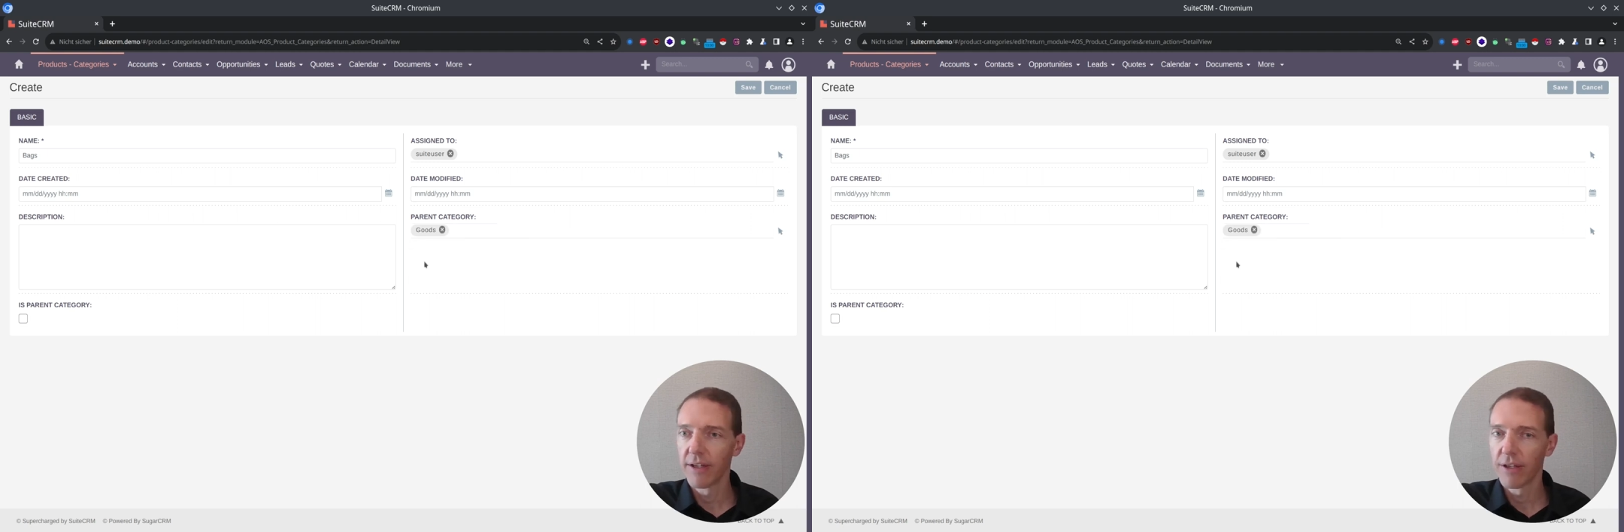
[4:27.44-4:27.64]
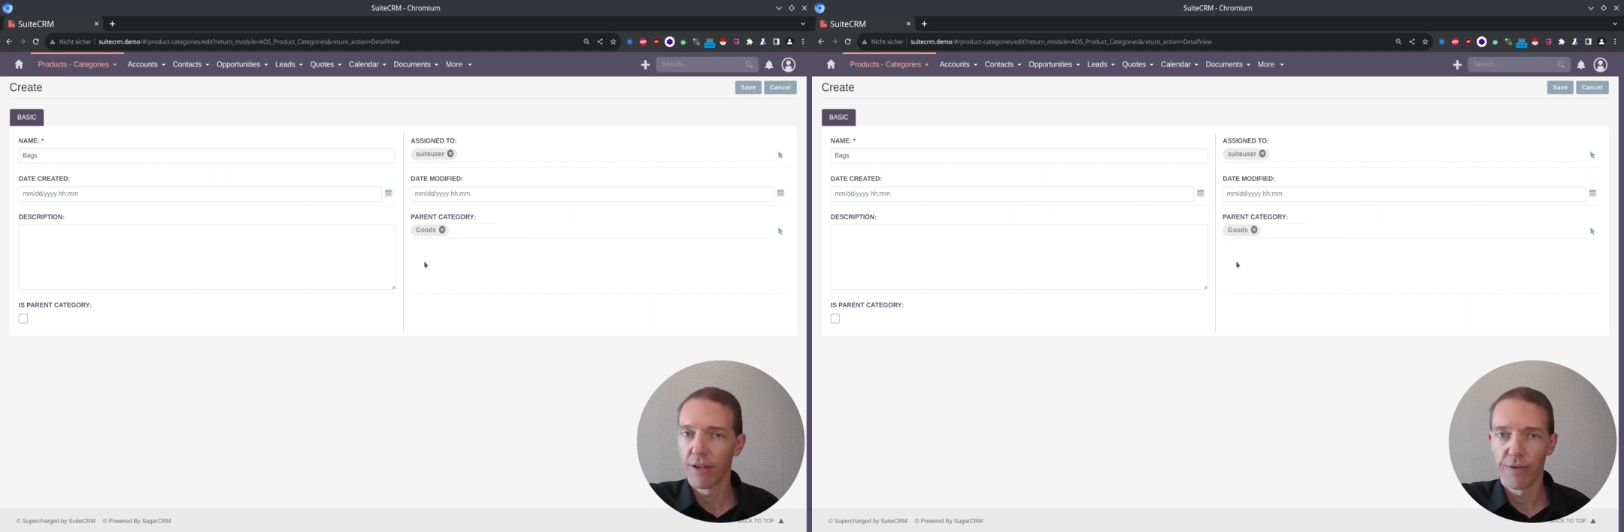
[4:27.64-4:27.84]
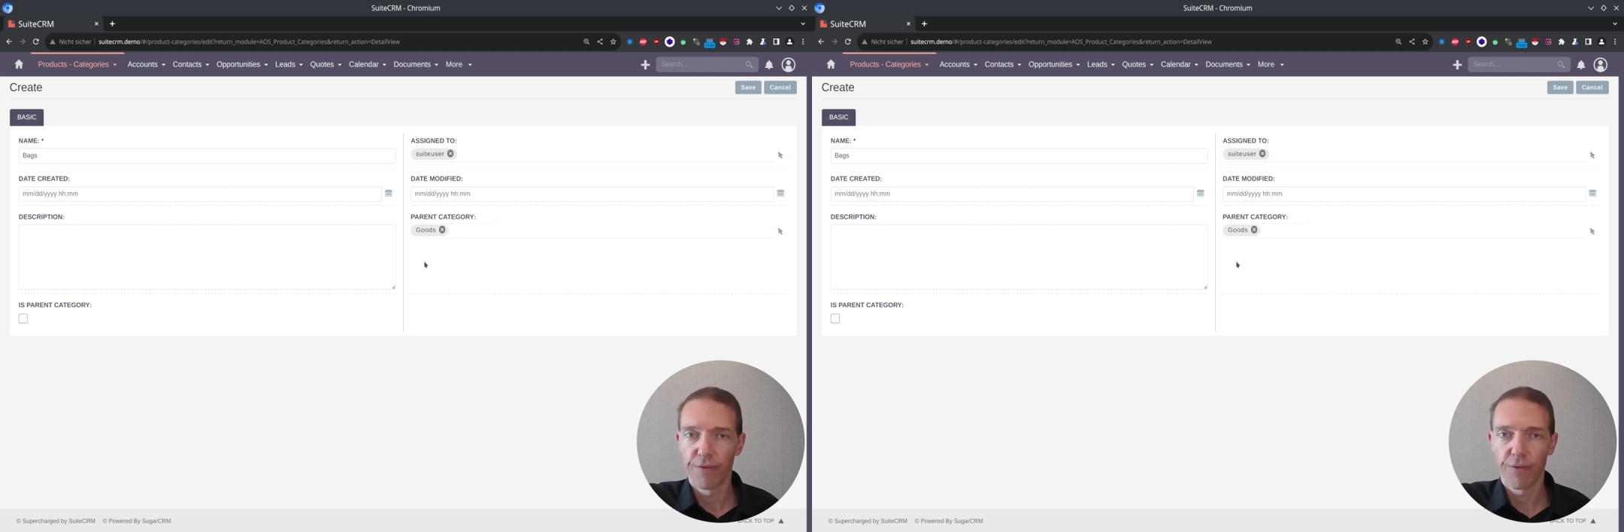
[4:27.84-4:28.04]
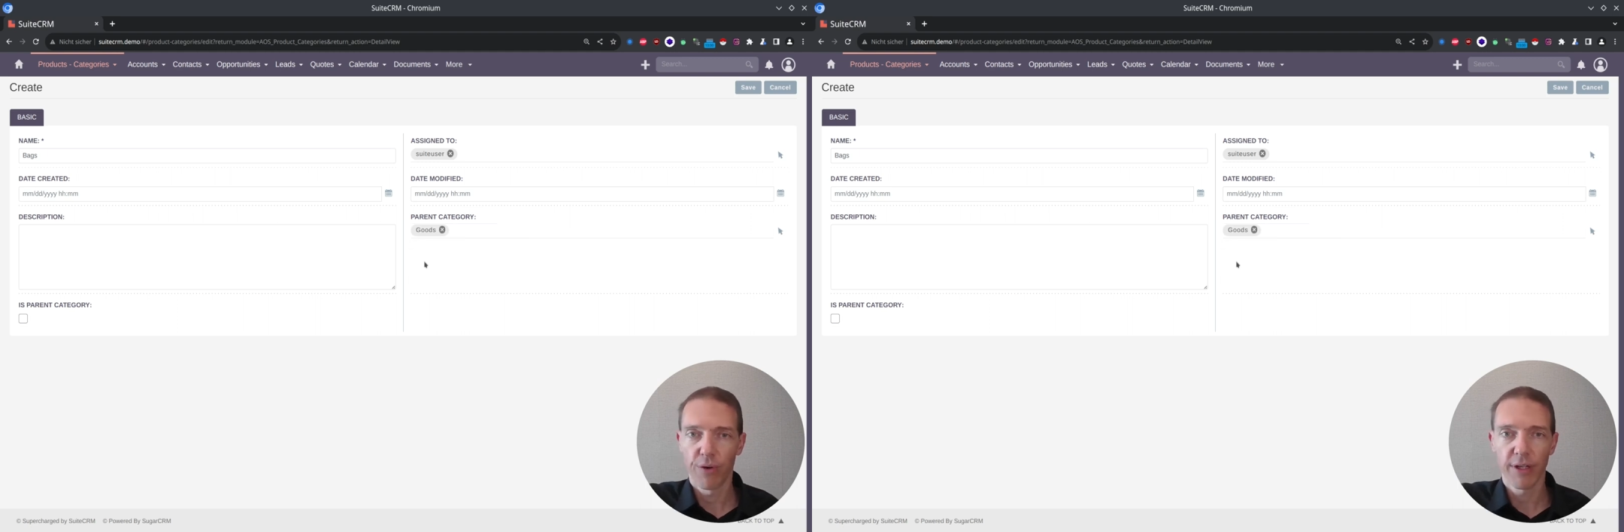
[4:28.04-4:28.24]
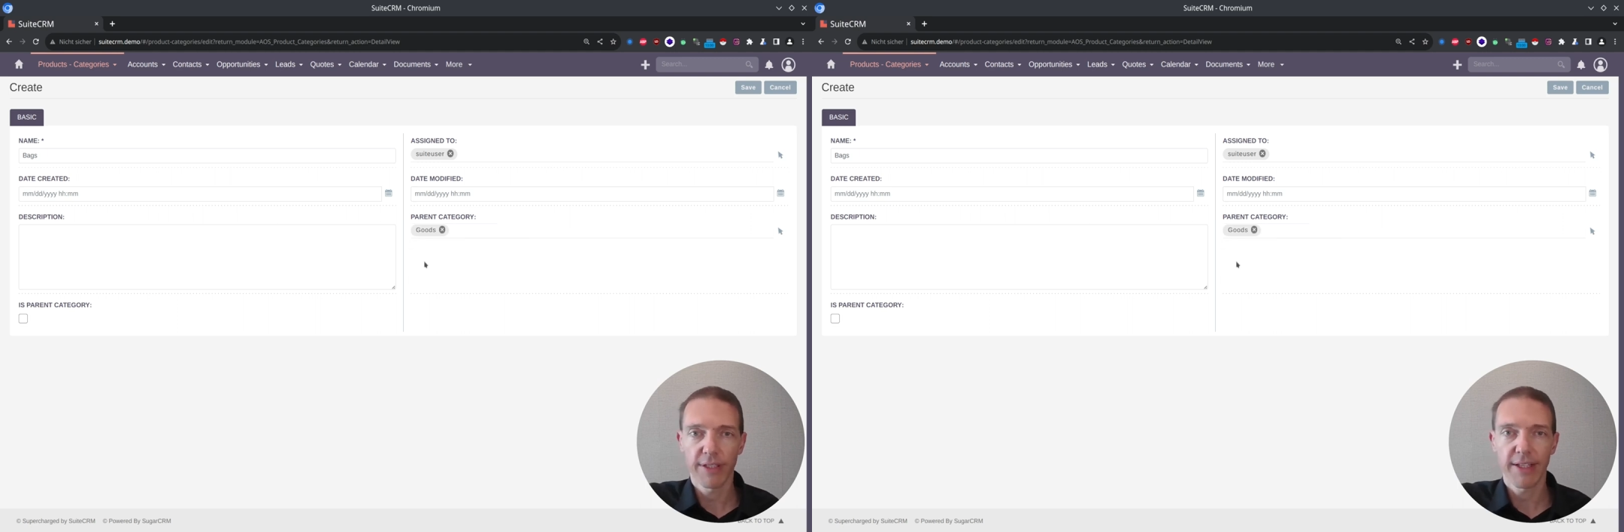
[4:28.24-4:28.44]
the
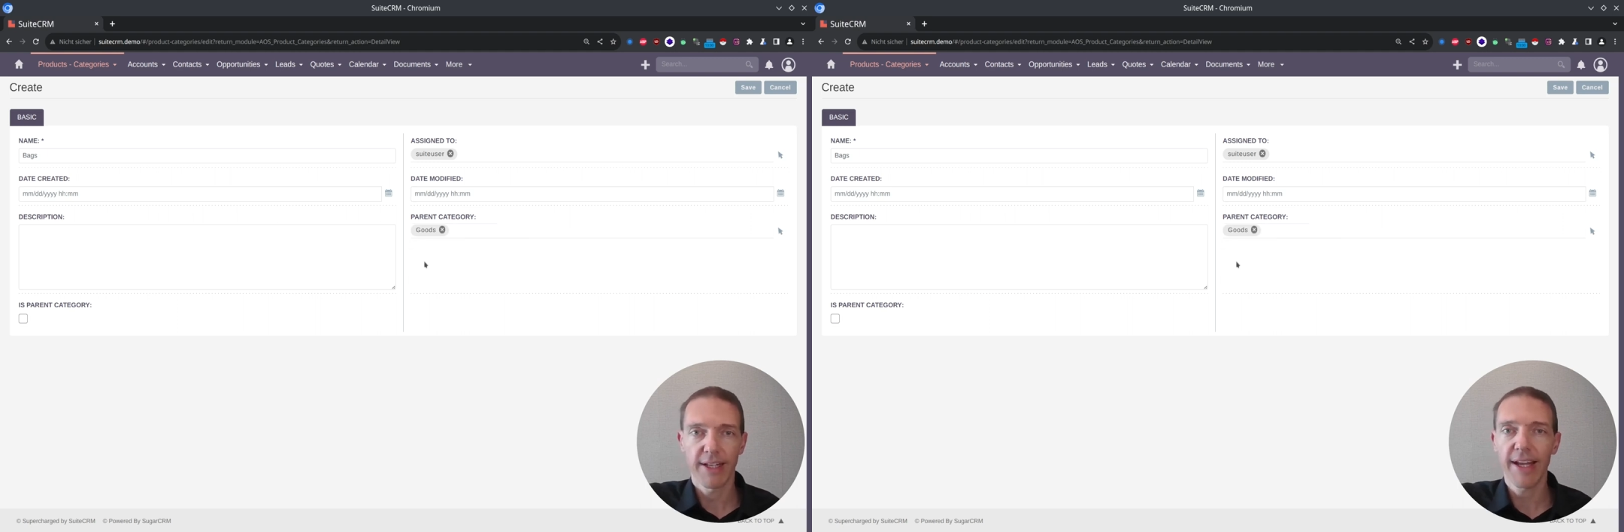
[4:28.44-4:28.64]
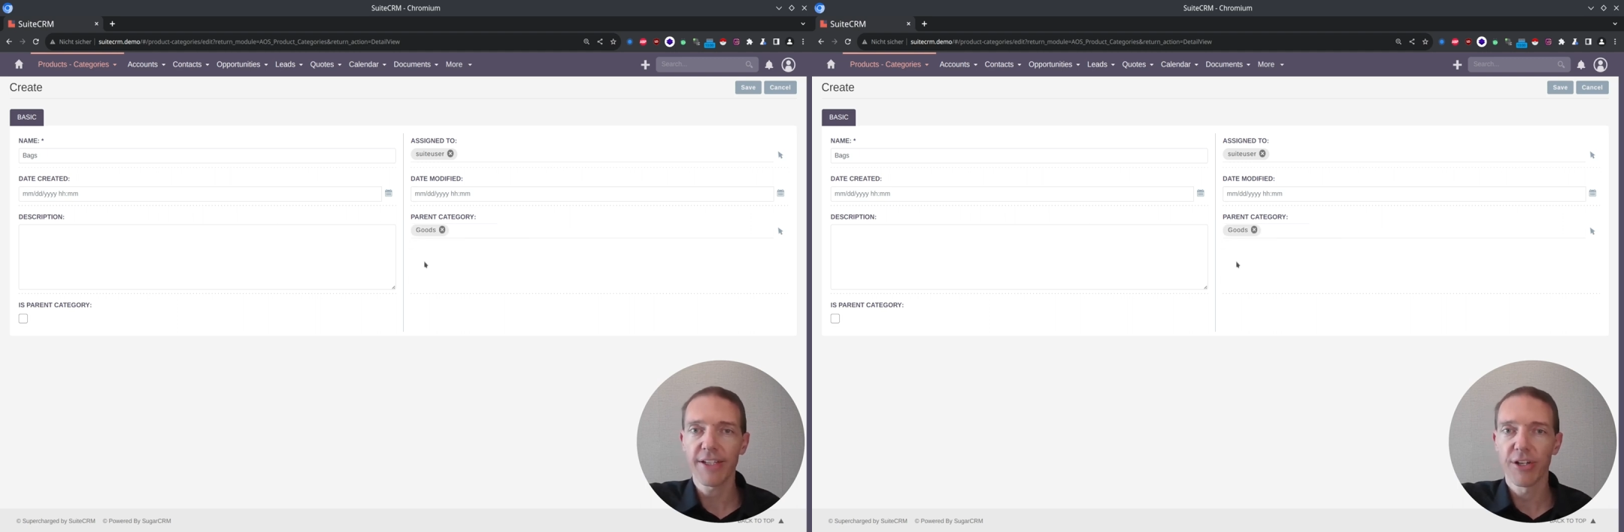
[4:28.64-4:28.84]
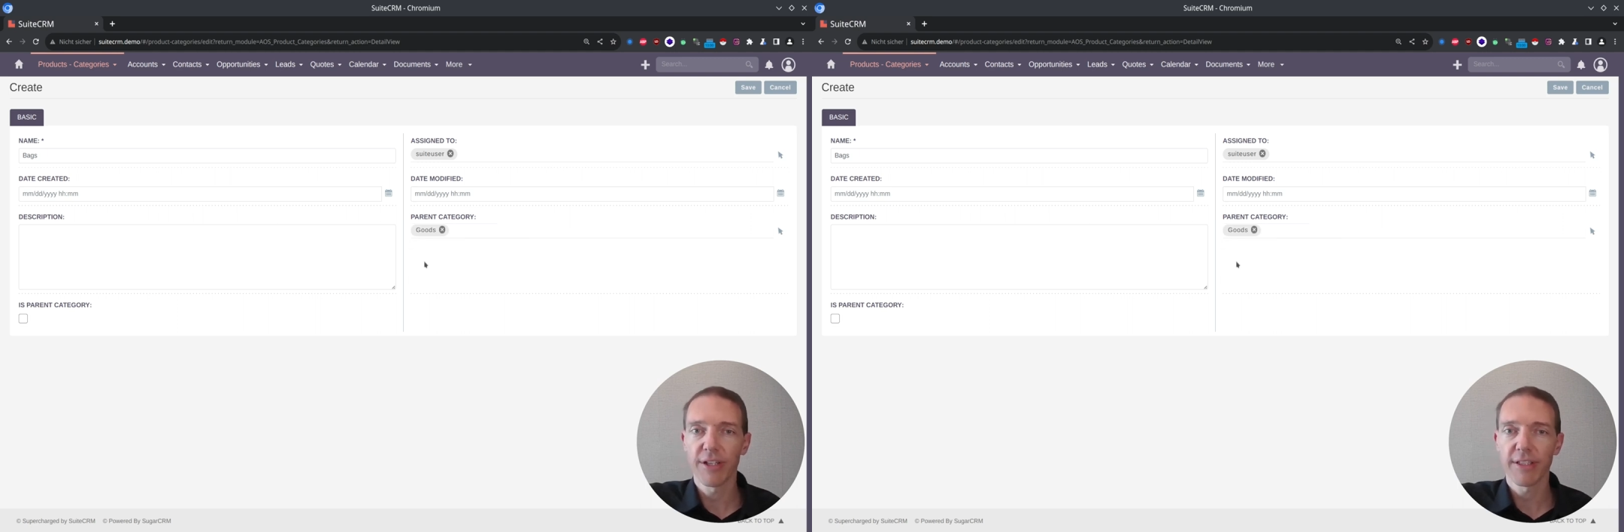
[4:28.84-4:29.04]
first letters